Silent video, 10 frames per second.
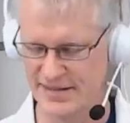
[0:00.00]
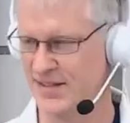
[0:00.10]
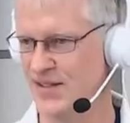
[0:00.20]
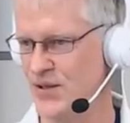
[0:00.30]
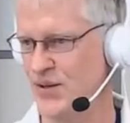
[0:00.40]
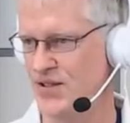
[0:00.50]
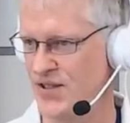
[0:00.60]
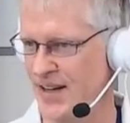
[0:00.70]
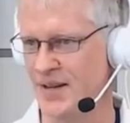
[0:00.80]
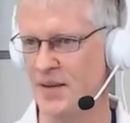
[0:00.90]
Zoo
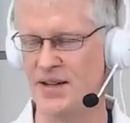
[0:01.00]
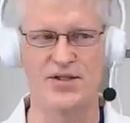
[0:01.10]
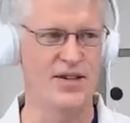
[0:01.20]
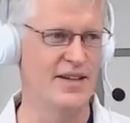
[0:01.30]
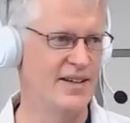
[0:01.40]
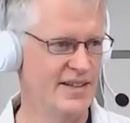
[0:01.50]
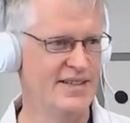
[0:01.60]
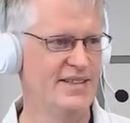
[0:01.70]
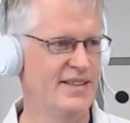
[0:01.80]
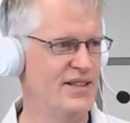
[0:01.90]
Asylum. That's a
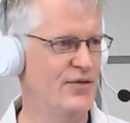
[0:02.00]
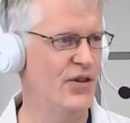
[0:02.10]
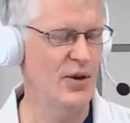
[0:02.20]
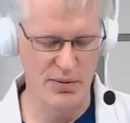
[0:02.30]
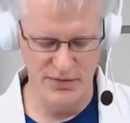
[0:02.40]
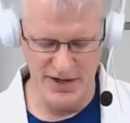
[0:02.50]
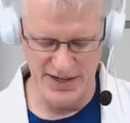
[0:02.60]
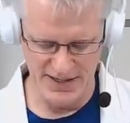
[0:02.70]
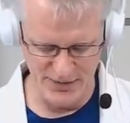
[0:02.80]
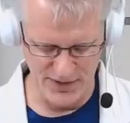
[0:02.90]
very
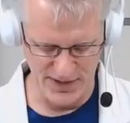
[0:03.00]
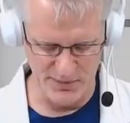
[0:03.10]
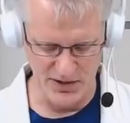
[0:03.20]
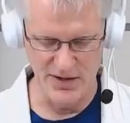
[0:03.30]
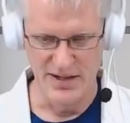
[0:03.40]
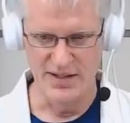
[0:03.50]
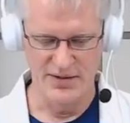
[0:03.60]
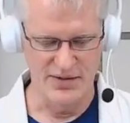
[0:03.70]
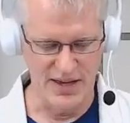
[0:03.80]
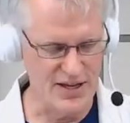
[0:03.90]
provocative name there.
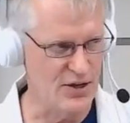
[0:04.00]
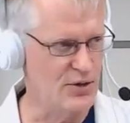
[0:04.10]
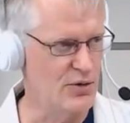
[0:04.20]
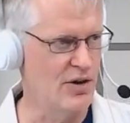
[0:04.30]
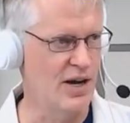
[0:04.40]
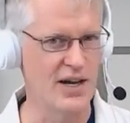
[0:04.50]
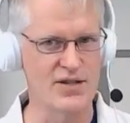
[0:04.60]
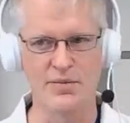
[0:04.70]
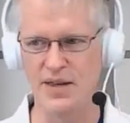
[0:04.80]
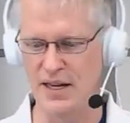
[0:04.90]
Thank you. You are
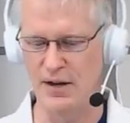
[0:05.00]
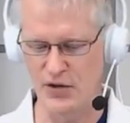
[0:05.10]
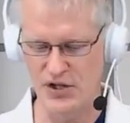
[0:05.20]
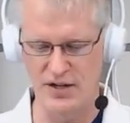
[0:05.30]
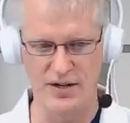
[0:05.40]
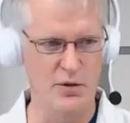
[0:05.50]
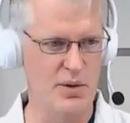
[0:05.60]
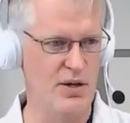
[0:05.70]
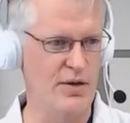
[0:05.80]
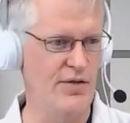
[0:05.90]
awesome. Thank you for sharing a little
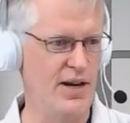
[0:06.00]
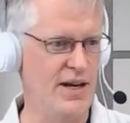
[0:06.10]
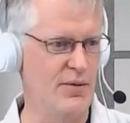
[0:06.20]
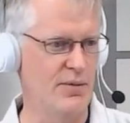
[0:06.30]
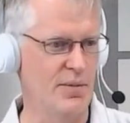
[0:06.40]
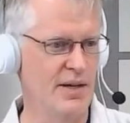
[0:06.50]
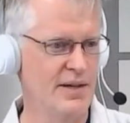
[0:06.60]
bit of your Friday with me.